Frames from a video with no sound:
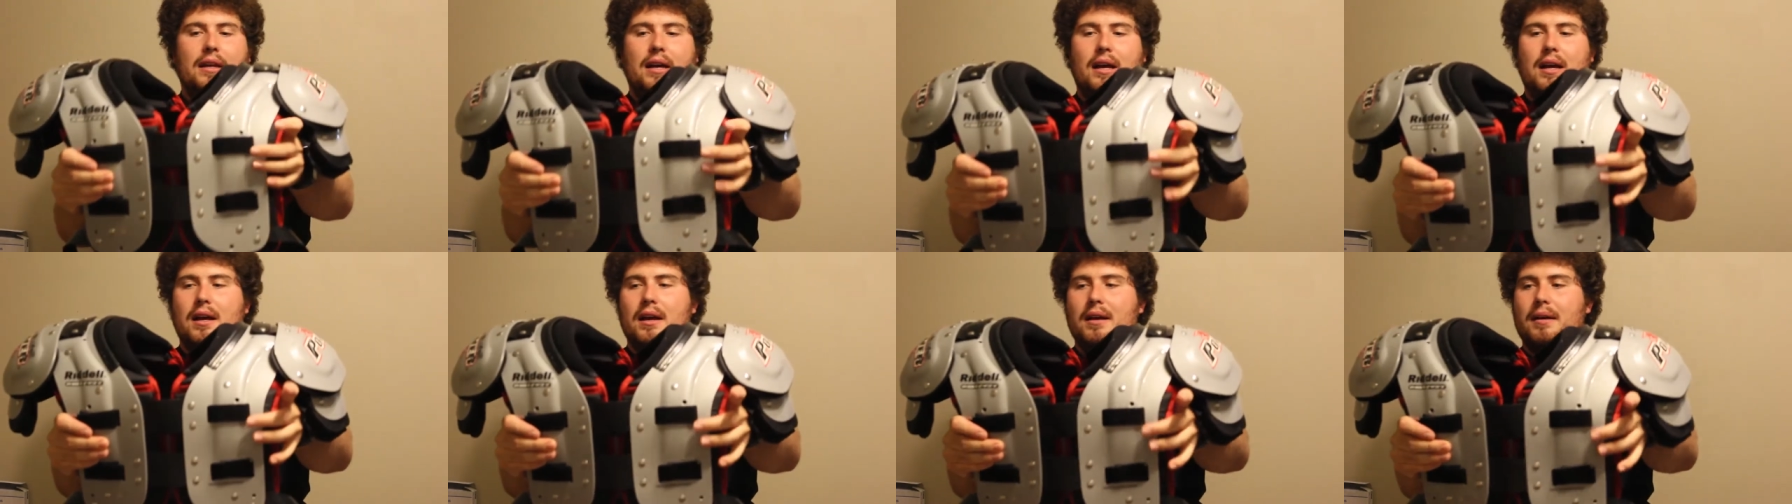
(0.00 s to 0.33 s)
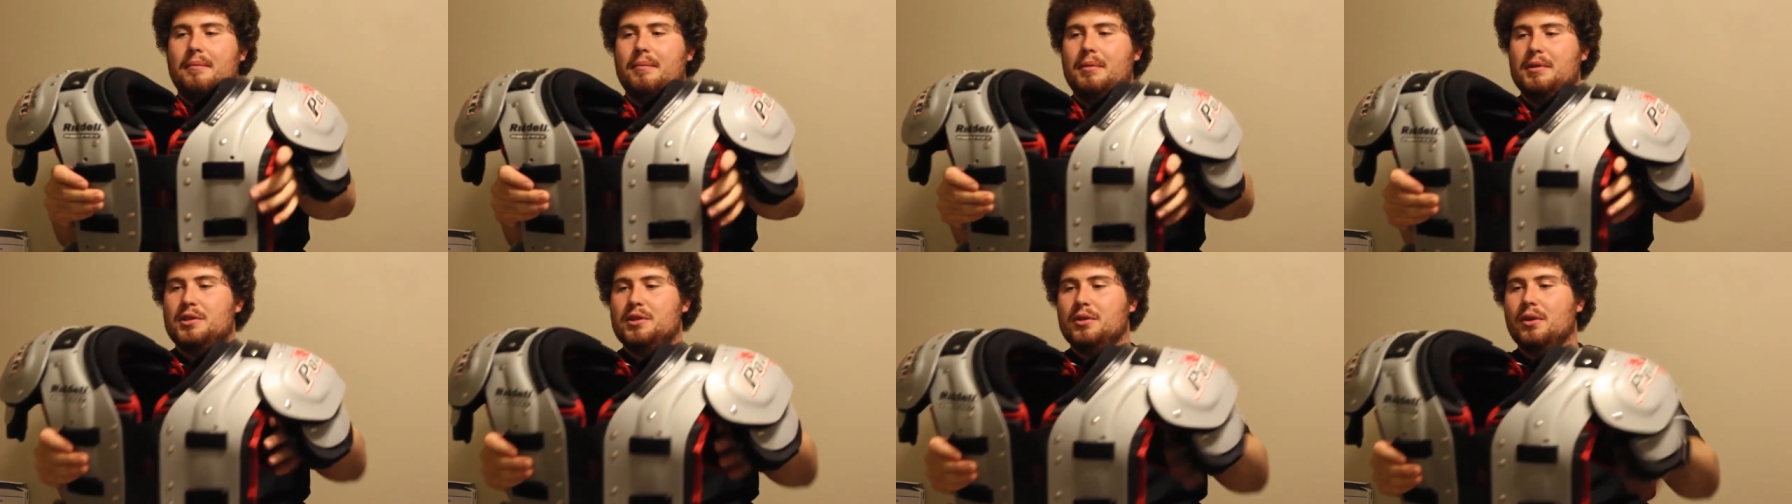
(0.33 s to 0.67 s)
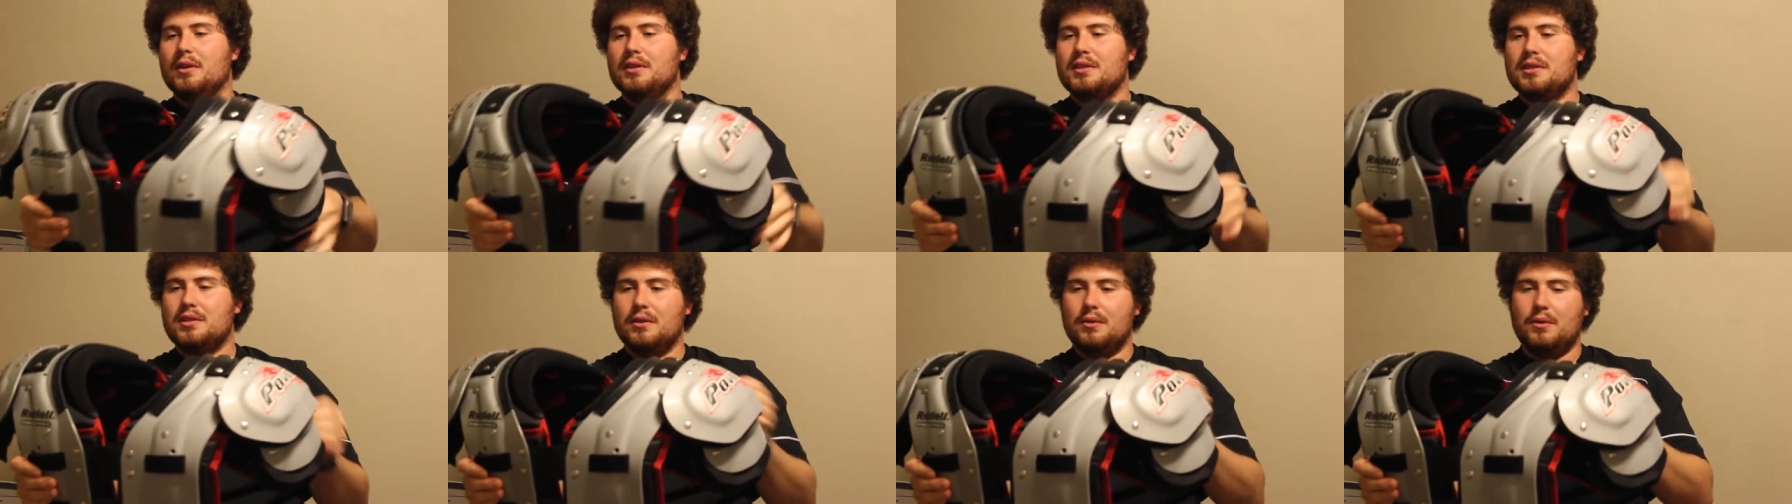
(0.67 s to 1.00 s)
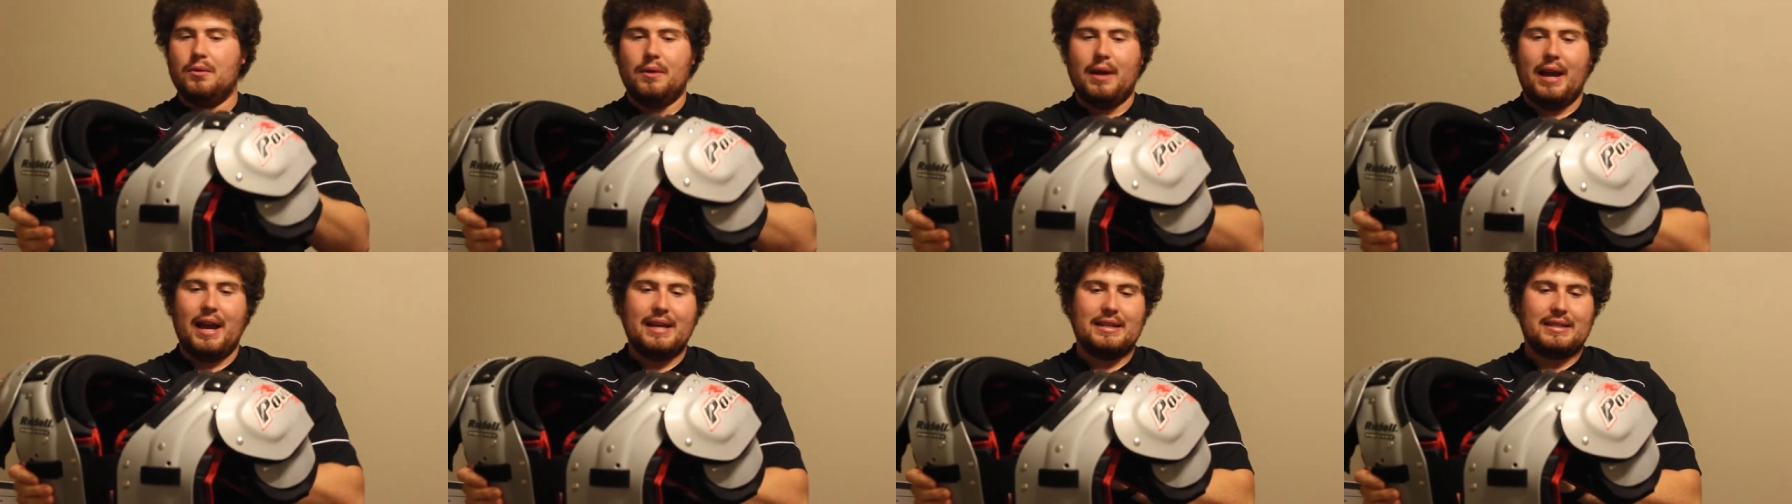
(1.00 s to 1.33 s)
Uh, but you
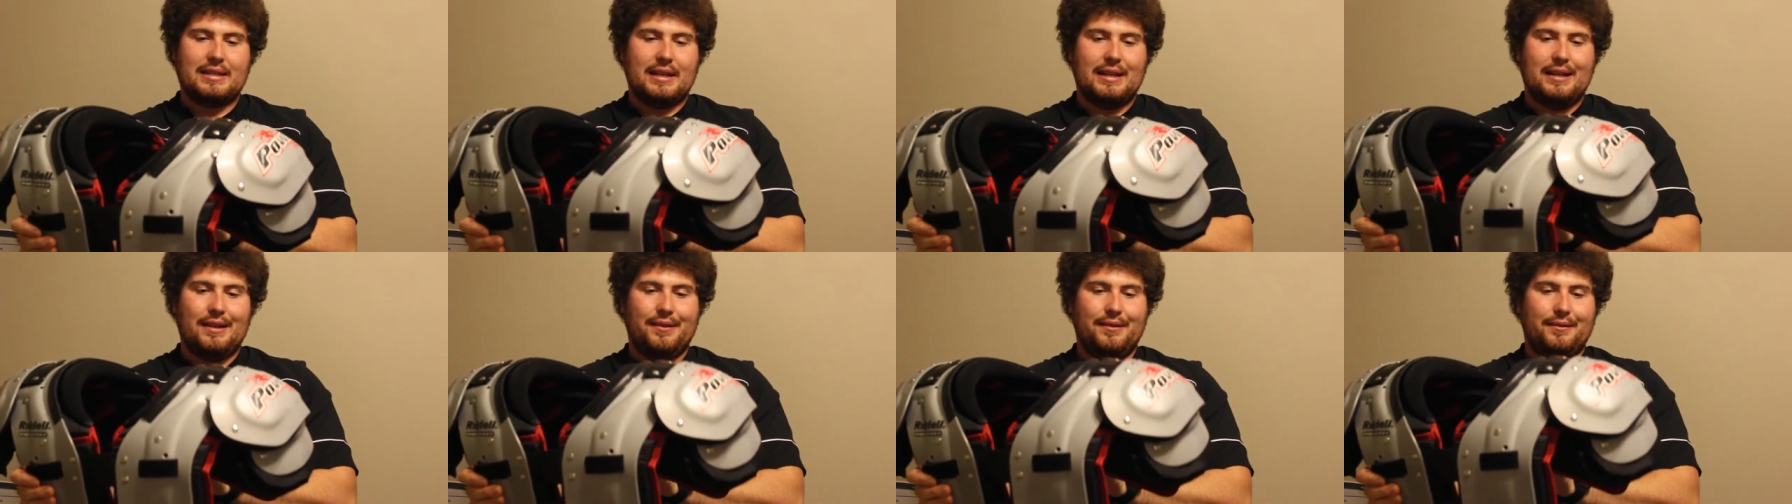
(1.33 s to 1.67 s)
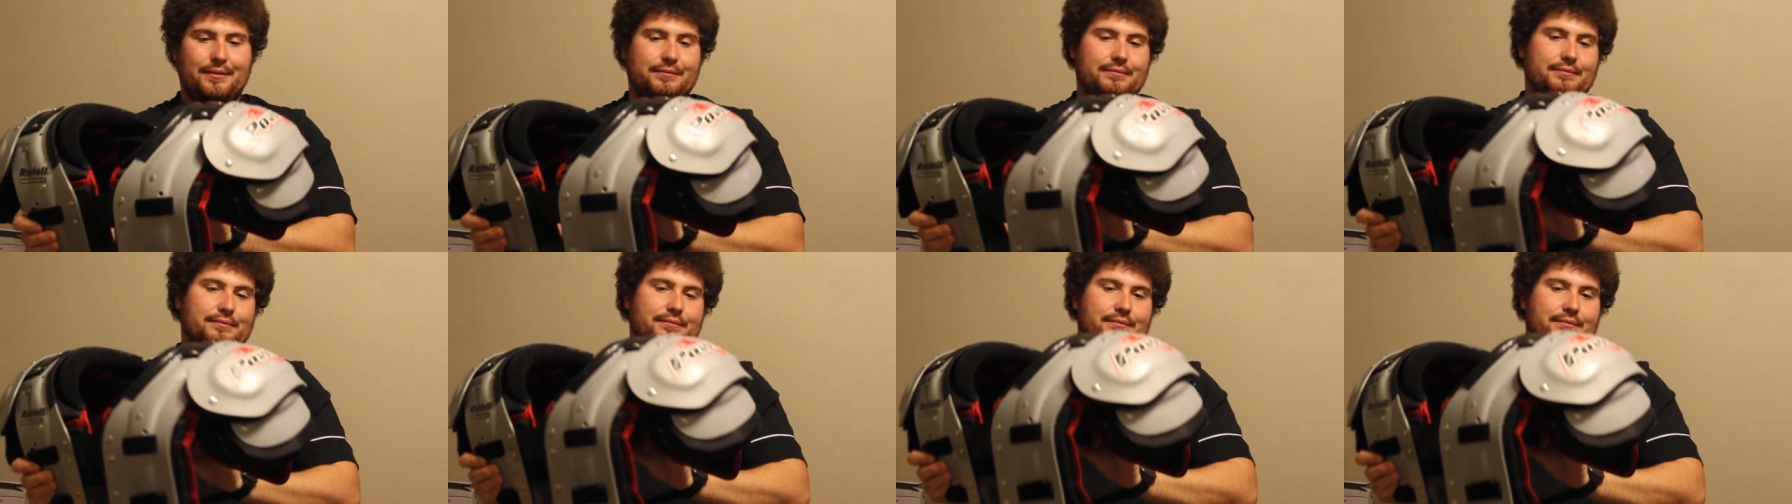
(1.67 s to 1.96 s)
also, as a